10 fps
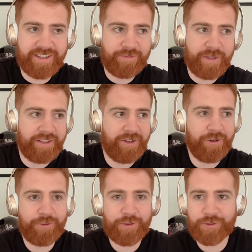There's been
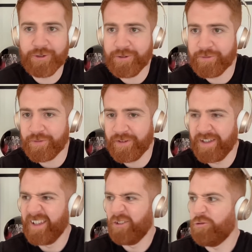no sort of
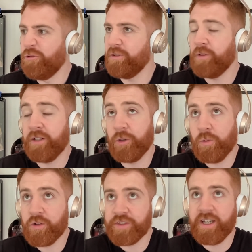well, there
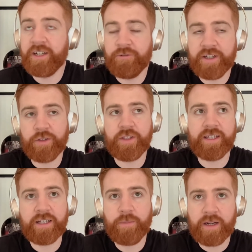wasn't any real
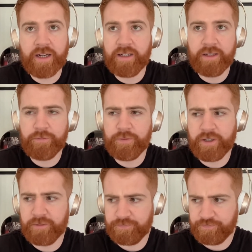thinking behind it
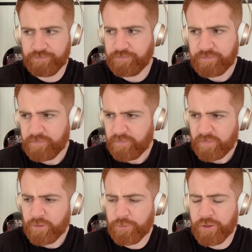for
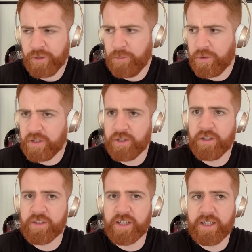a number of
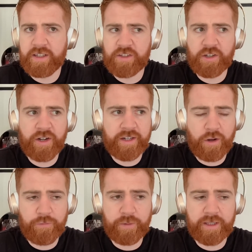years. It started
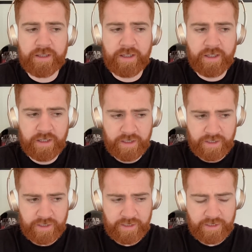off with
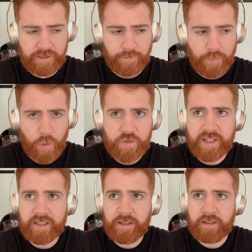
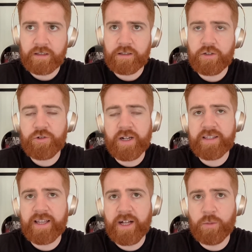posting, trying
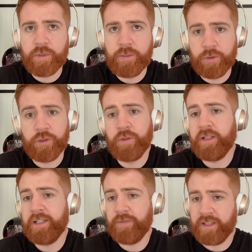to help people who are
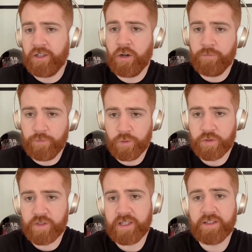leaving the armed
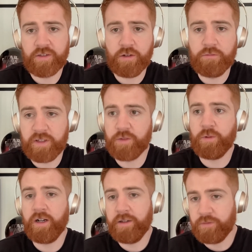forces. So this is
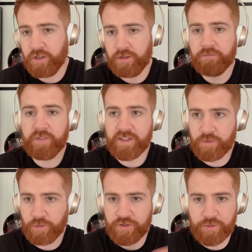what I've done. This
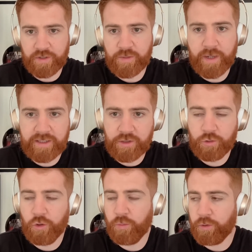is what to expect from the
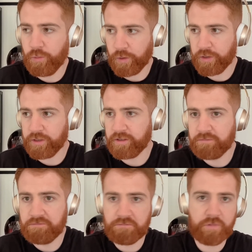corporate world.
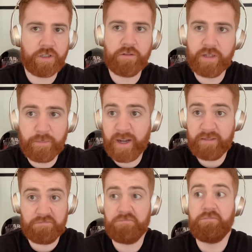You know, it
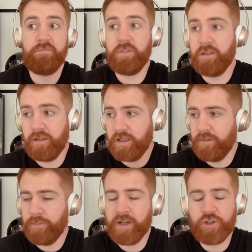might
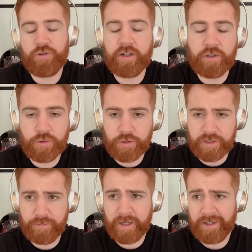strike a chord,
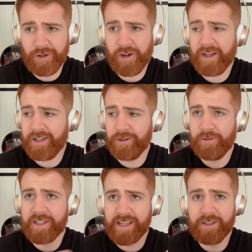it might not. I can
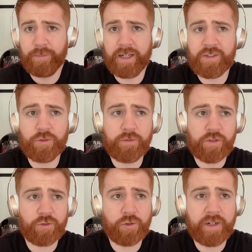only tell my sort of
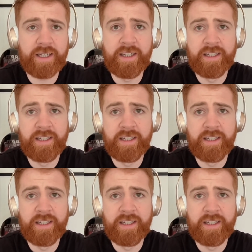story.